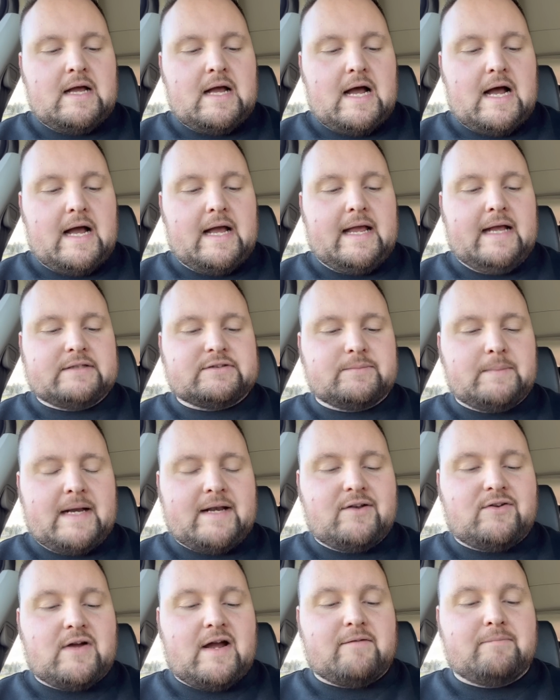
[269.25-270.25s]
are
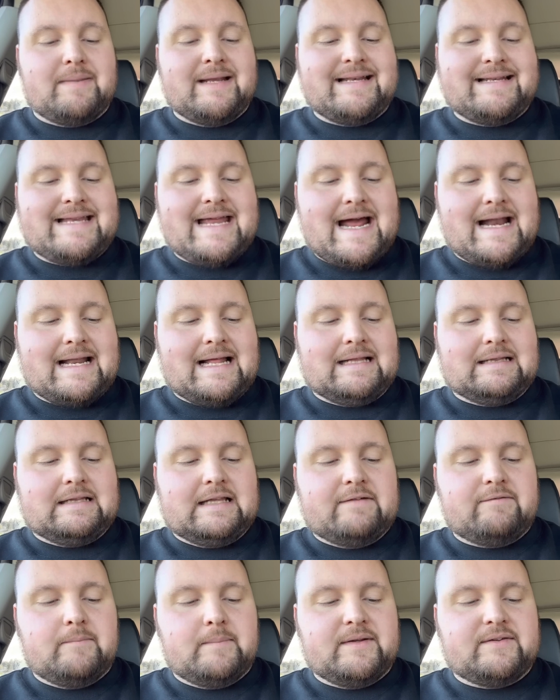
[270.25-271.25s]
estimated to have been down
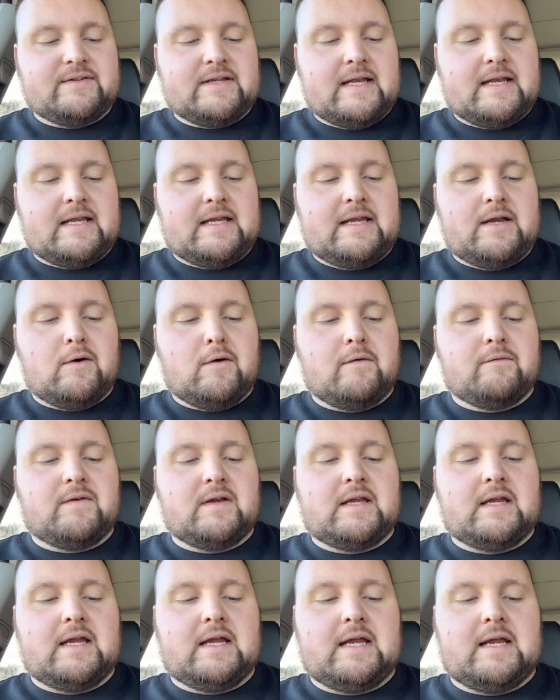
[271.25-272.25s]
11% year over
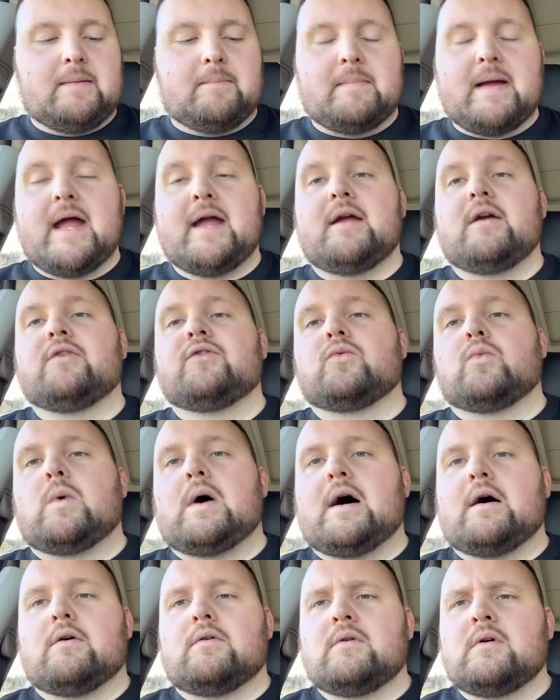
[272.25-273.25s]
year in May as
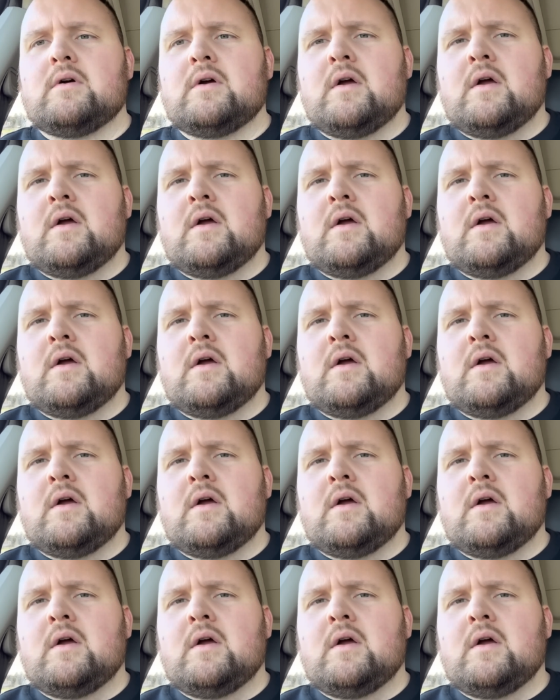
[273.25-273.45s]
well.